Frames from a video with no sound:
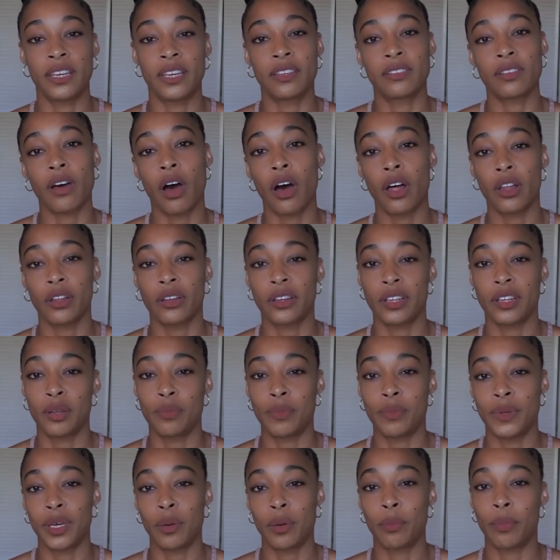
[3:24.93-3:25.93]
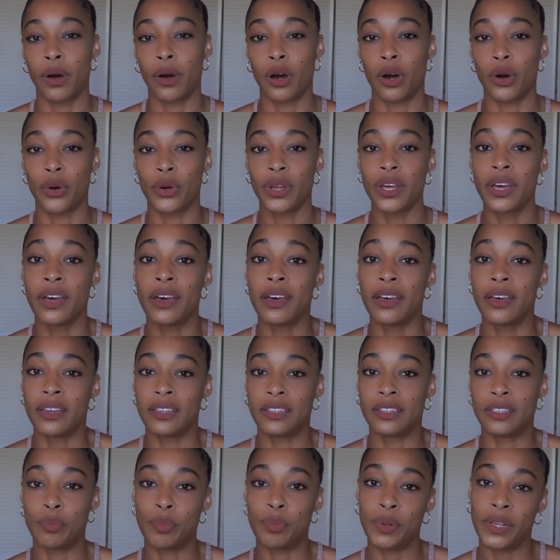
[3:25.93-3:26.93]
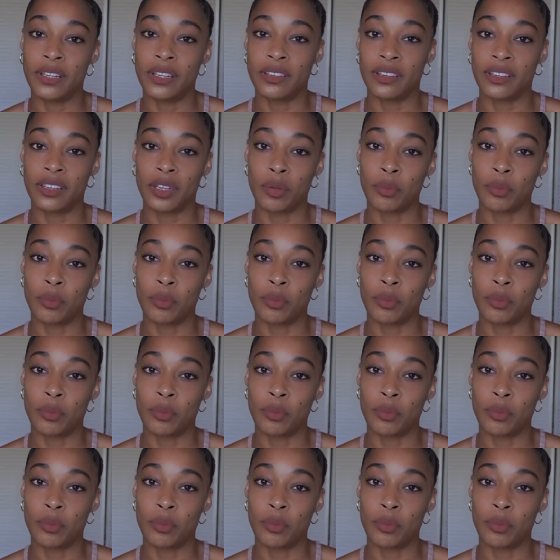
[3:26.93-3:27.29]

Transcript: It's all gonna be about depleting